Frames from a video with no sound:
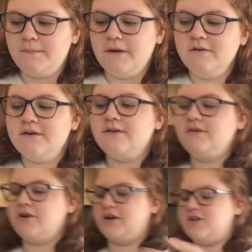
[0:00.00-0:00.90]
milk,
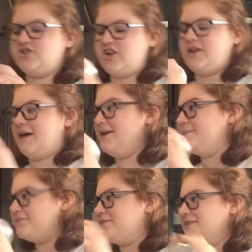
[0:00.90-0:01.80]
you're going to shake that,
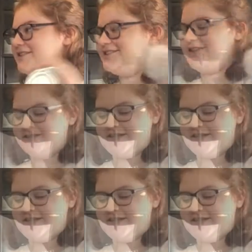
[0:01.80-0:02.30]
shake,